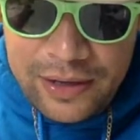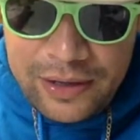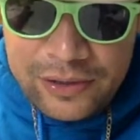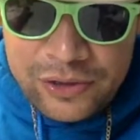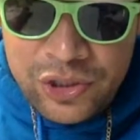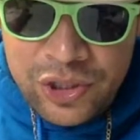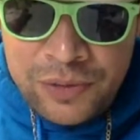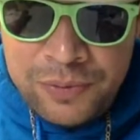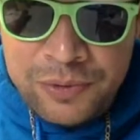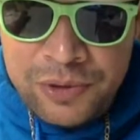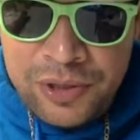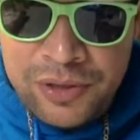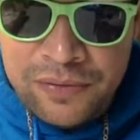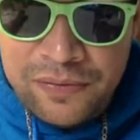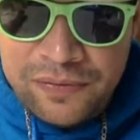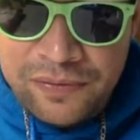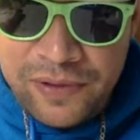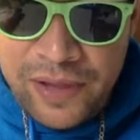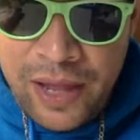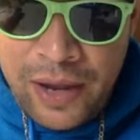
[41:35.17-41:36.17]

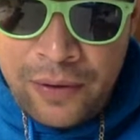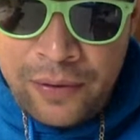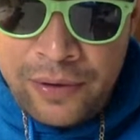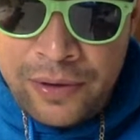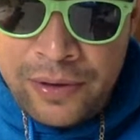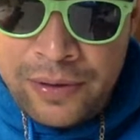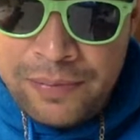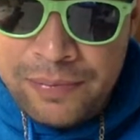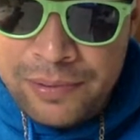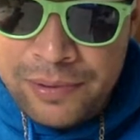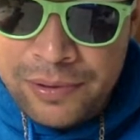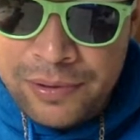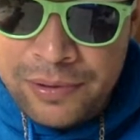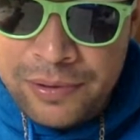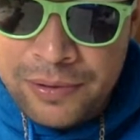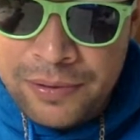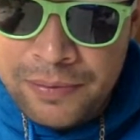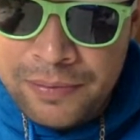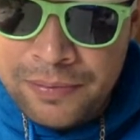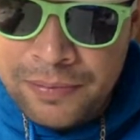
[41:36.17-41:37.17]
Egyptian flowered
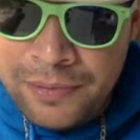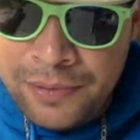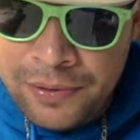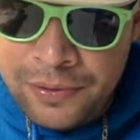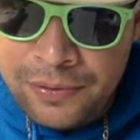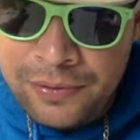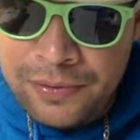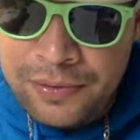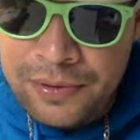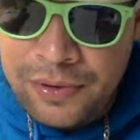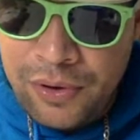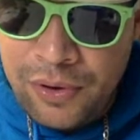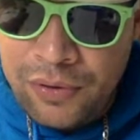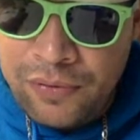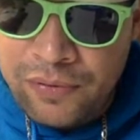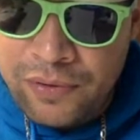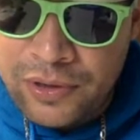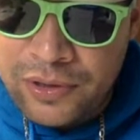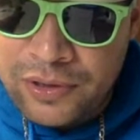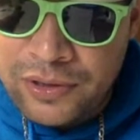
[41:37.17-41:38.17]
bloom moon
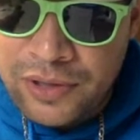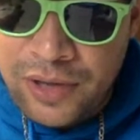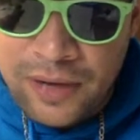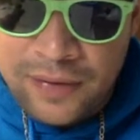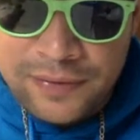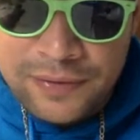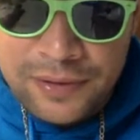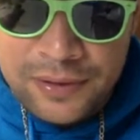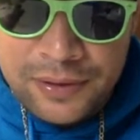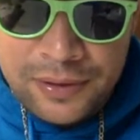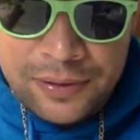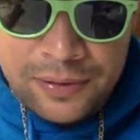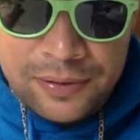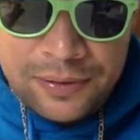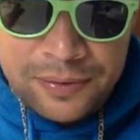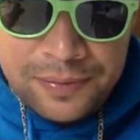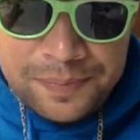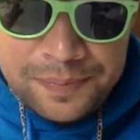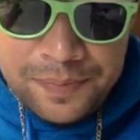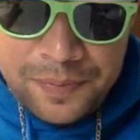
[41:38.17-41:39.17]
over a soft
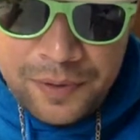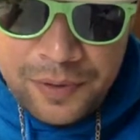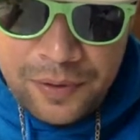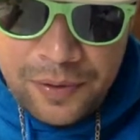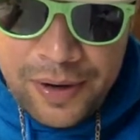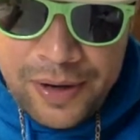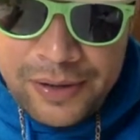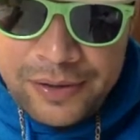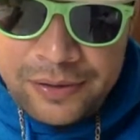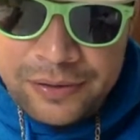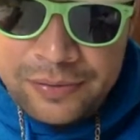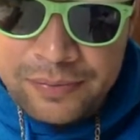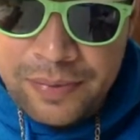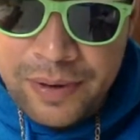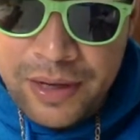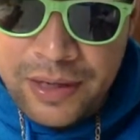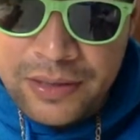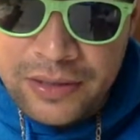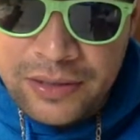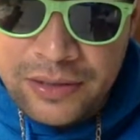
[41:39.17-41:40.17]
saloon, cradled
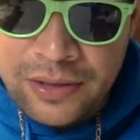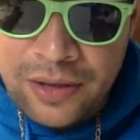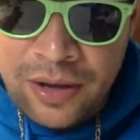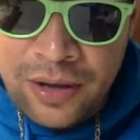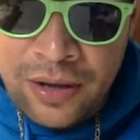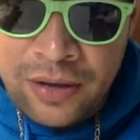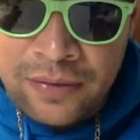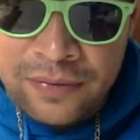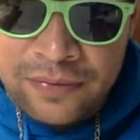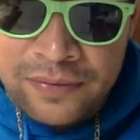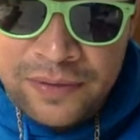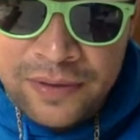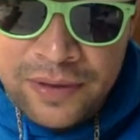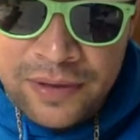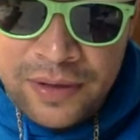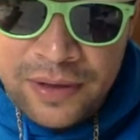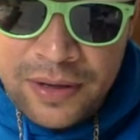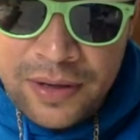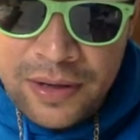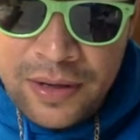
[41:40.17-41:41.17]
by a soft
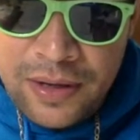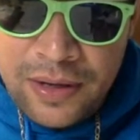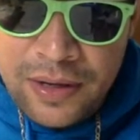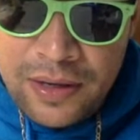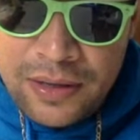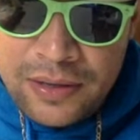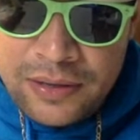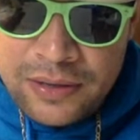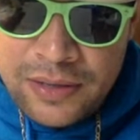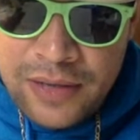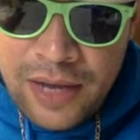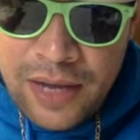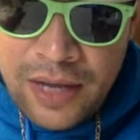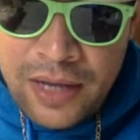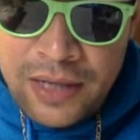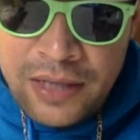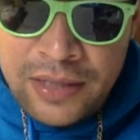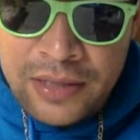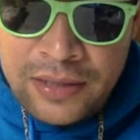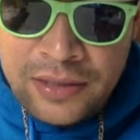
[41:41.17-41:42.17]

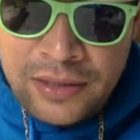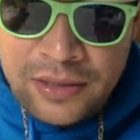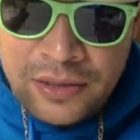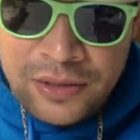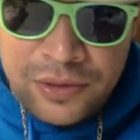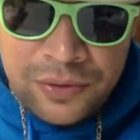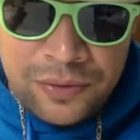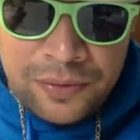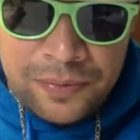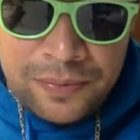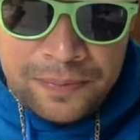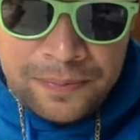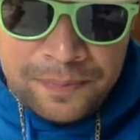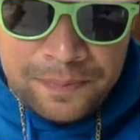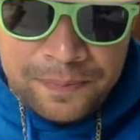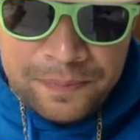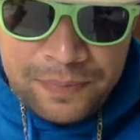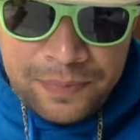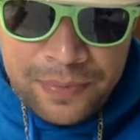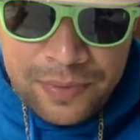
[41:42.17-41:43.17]
sky's tomb.
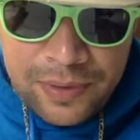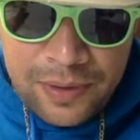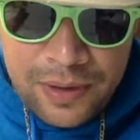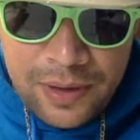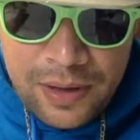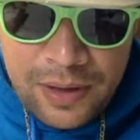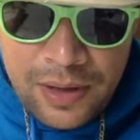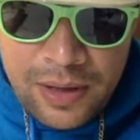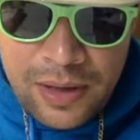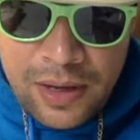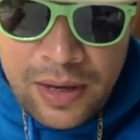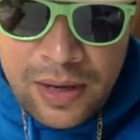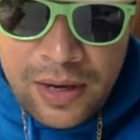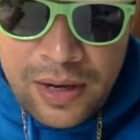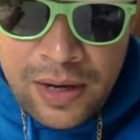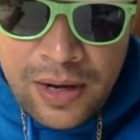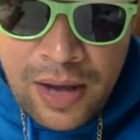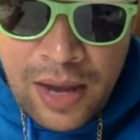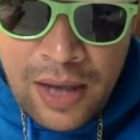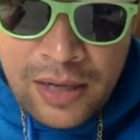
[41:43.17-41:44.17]

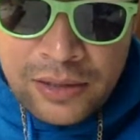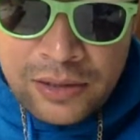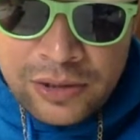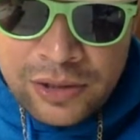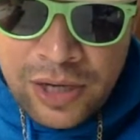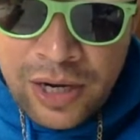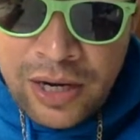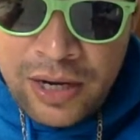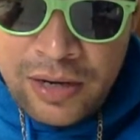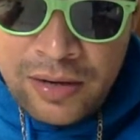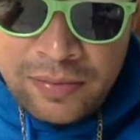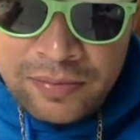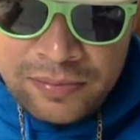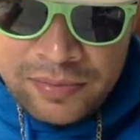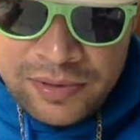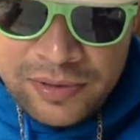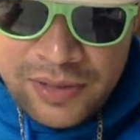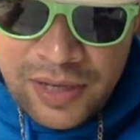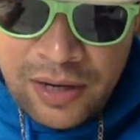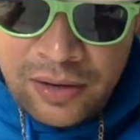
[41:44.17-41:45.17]
Night
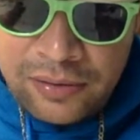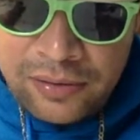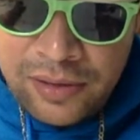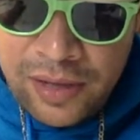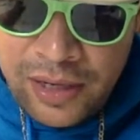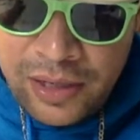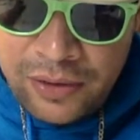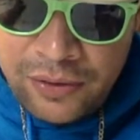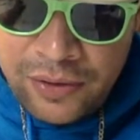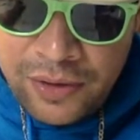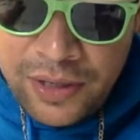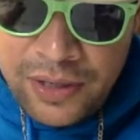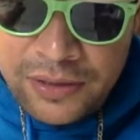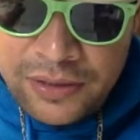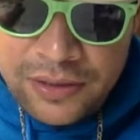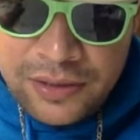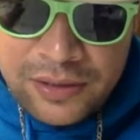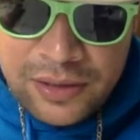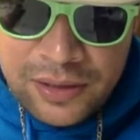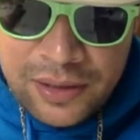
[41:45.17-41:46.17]
chimes sound like
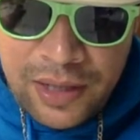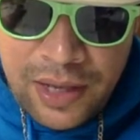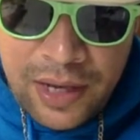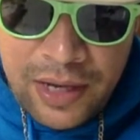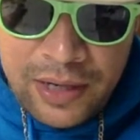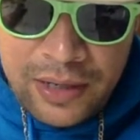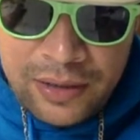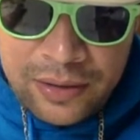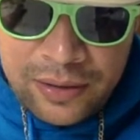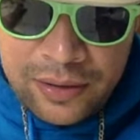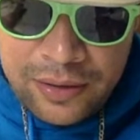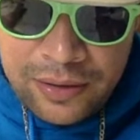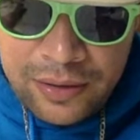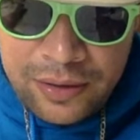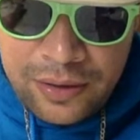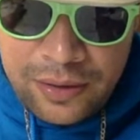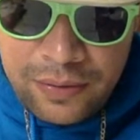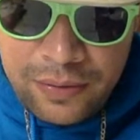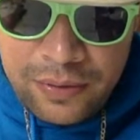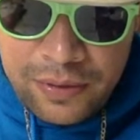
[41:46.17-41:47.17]
crickets in delight,
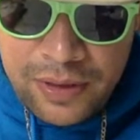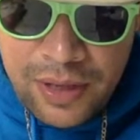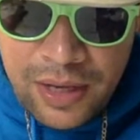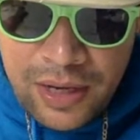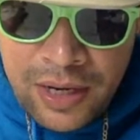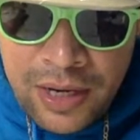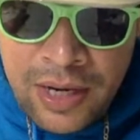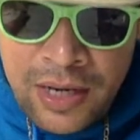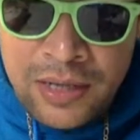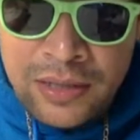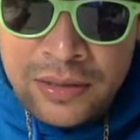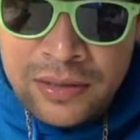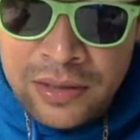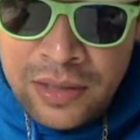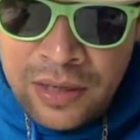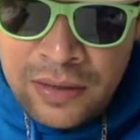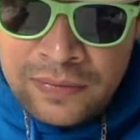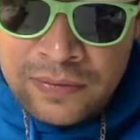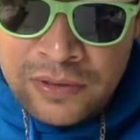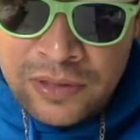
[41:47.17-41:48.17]
with that
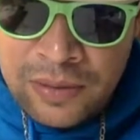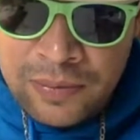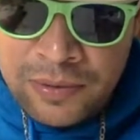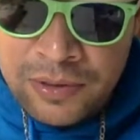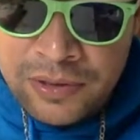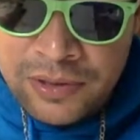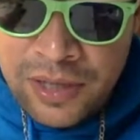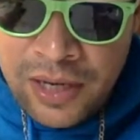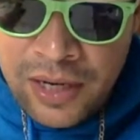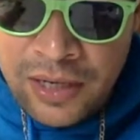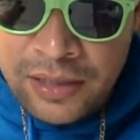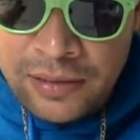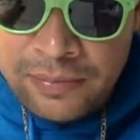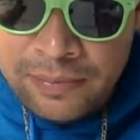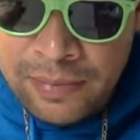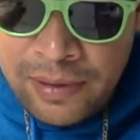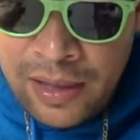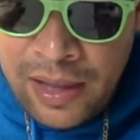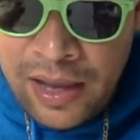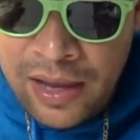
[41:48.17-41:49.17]
hint of
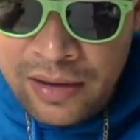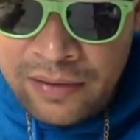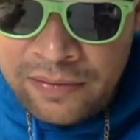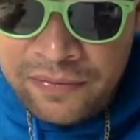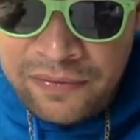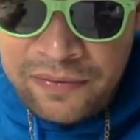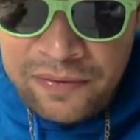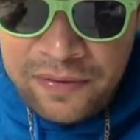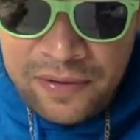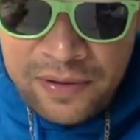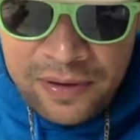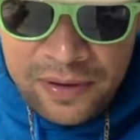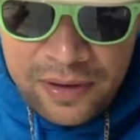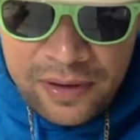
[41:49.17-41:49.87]
summertime life.